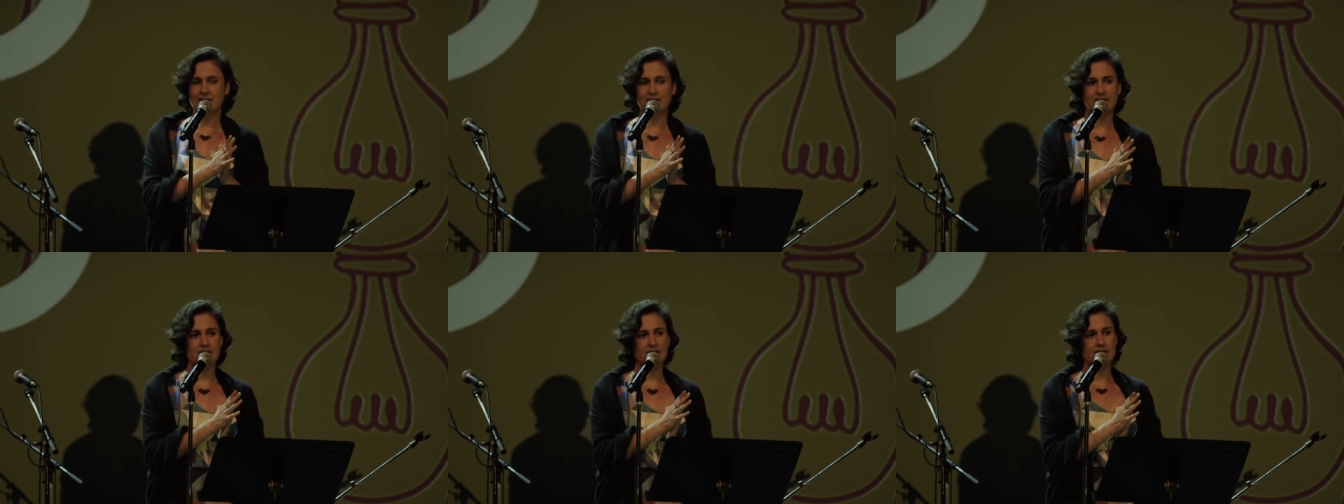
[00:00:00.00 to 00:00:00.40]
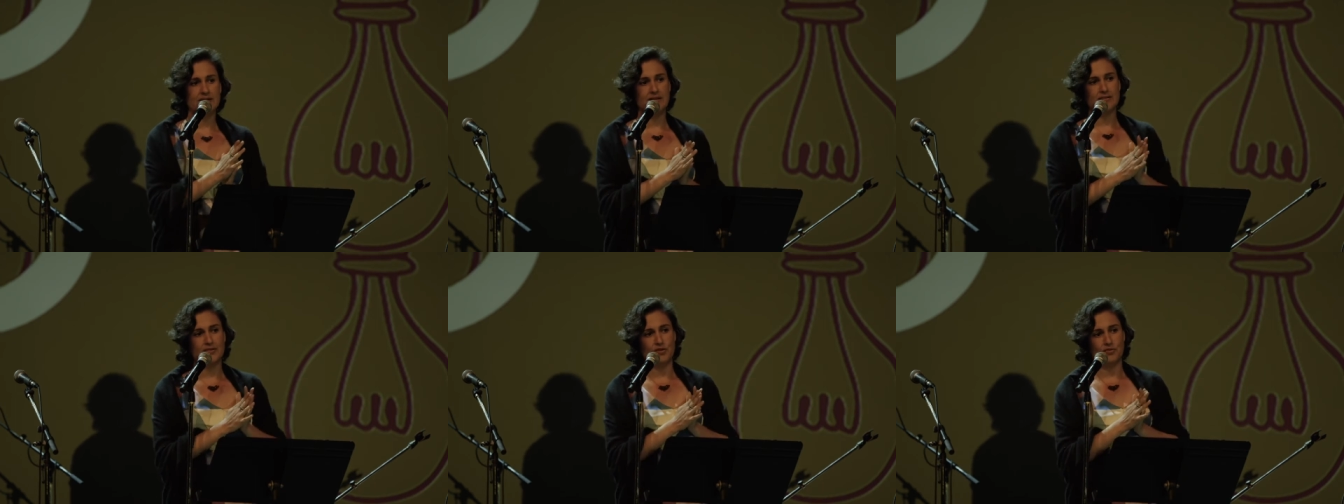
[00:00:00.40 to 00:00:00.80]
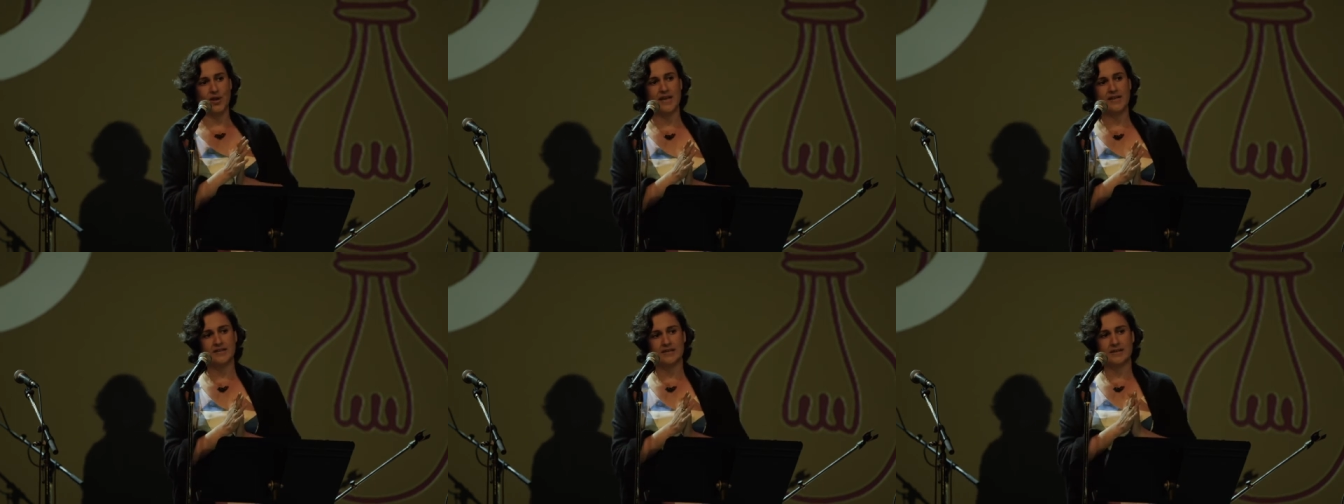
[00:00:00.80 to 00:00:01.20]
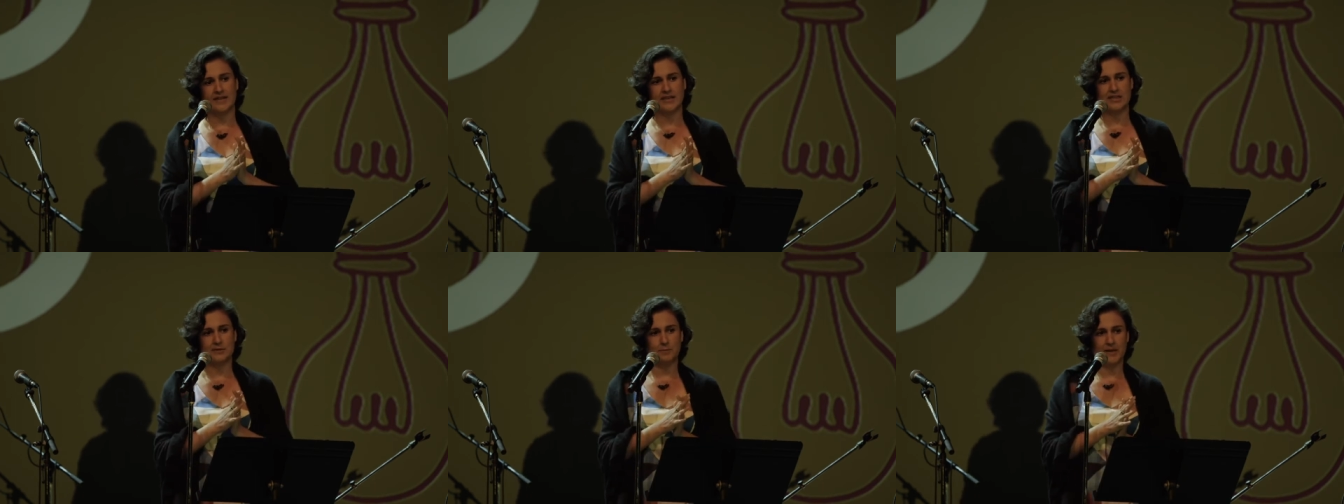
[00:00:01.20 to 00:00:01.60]
the writer
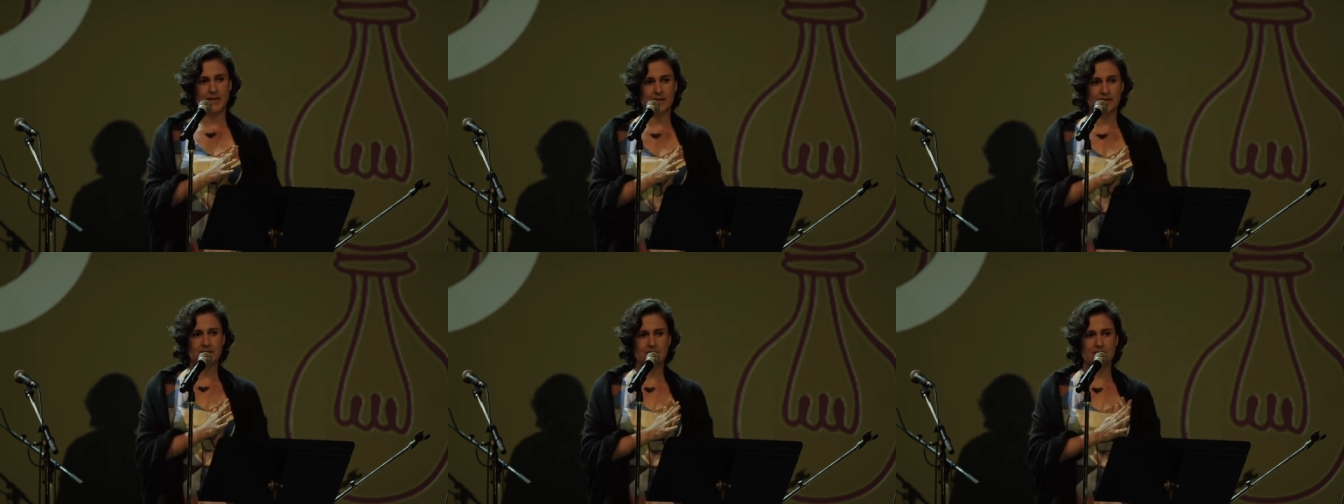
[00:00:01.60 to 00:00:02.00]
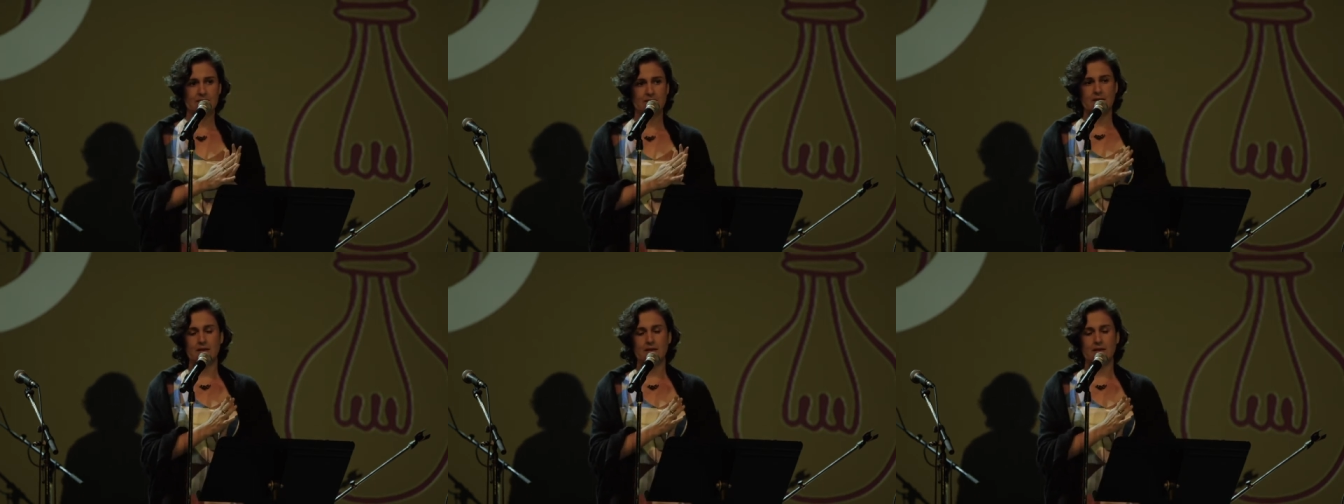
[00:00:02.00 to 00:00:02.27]
explains,